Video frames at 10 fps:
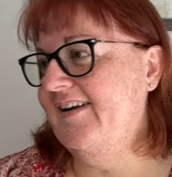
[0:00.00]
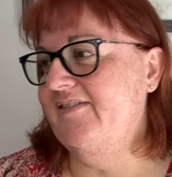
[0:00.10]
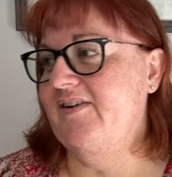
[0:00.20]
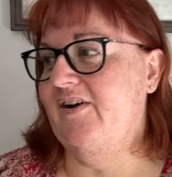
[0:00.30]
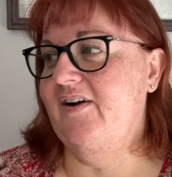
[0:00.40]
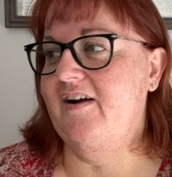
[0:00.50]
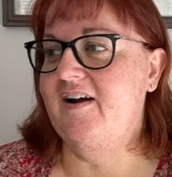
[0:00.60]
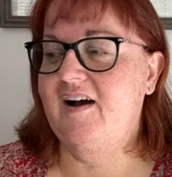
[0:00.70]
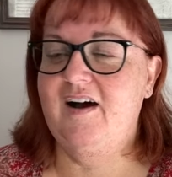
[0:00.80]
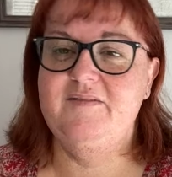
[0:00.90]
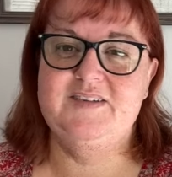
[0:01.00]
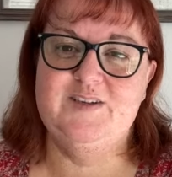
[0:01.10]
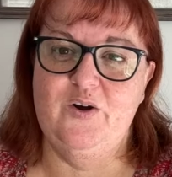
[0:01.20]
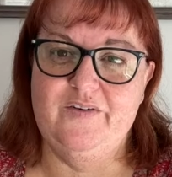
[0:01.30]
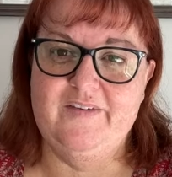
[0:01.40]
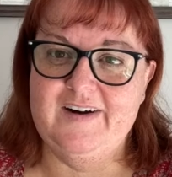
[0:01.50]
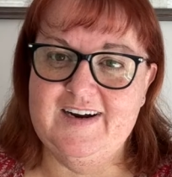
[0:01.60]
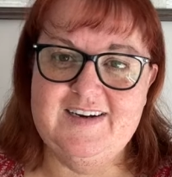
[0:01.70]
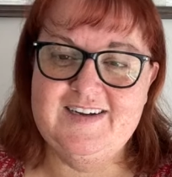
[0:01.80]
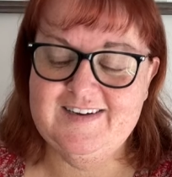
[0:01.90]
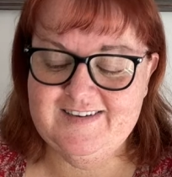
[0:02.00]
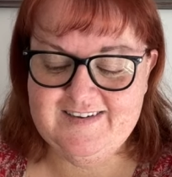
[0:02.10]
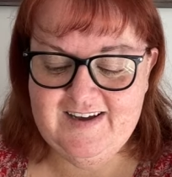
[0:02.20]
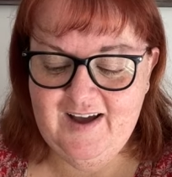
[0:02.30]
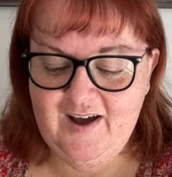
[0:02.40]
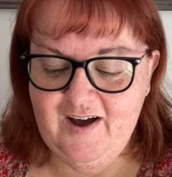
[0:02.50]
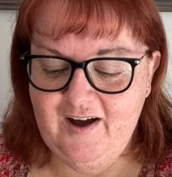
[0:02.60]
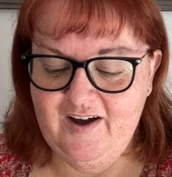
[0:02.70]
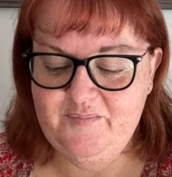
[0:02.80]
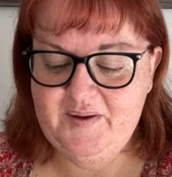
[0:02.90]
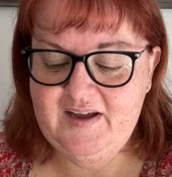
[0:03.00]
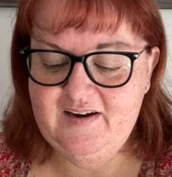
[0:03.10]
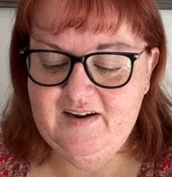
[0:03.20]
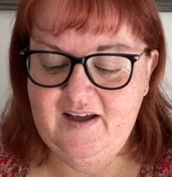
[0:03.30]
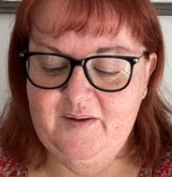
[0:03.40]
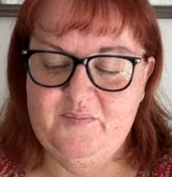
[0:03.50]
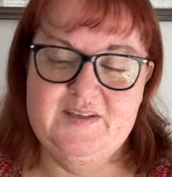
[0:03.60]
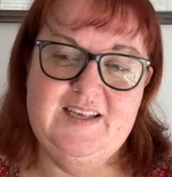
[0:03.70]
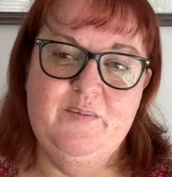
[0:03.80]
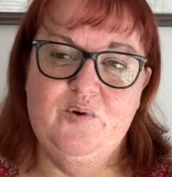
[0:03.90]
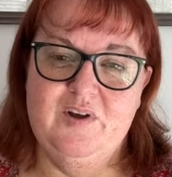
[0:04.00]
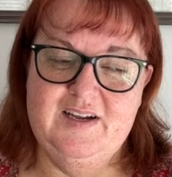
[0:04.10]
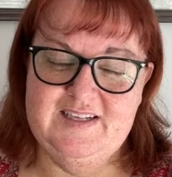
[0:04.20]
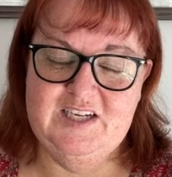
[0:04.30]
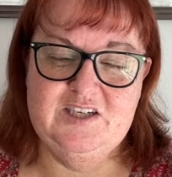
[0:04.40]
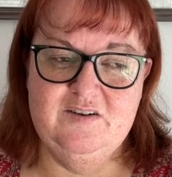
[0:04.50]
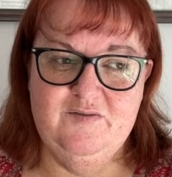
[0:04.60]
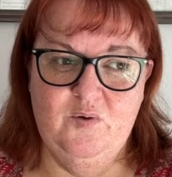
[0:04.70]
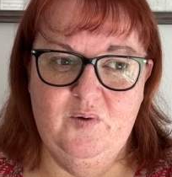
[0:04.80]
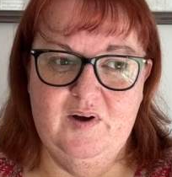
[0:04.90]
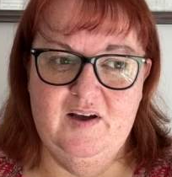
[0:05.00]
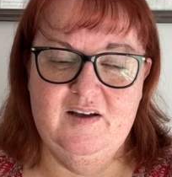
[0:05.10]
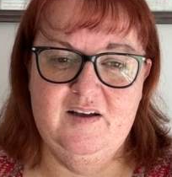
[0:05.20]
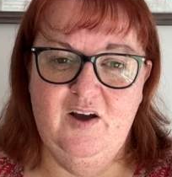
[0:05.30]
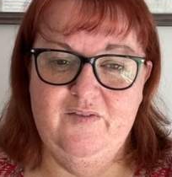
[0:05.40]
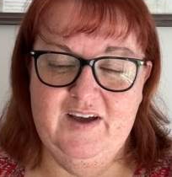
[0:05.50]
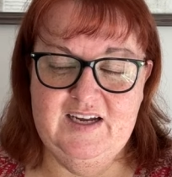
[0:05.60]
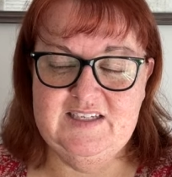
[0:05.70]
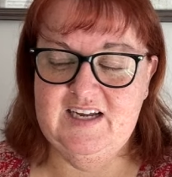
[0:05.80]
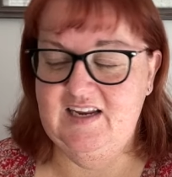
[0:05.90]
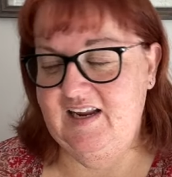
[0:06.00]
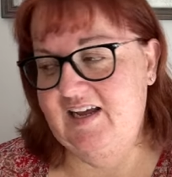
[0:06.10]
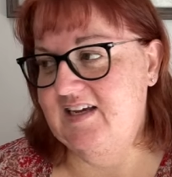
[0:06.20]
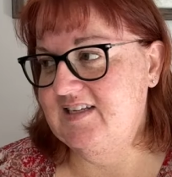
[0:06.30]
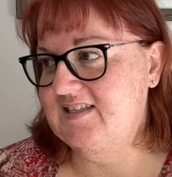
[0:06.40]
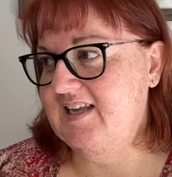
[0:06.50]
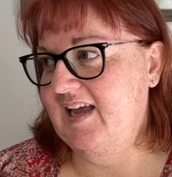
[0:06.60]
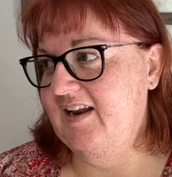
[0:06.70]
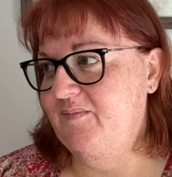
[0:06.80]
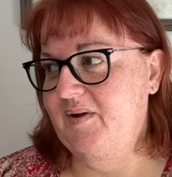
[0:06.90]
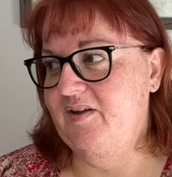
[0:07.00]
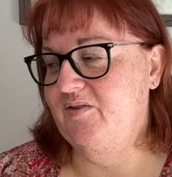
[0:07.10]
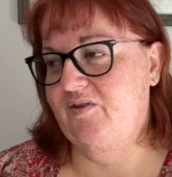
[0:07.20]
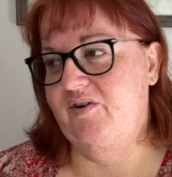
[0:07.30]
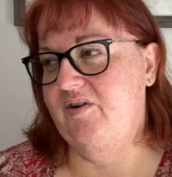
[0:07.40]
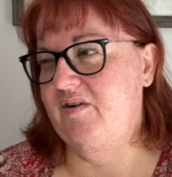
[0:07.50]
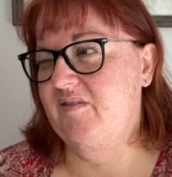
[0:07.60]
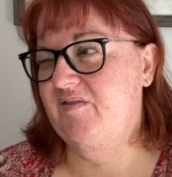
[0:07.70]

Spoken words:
know. I'm just over it. I've been at the same organisation for over 18 years and have been through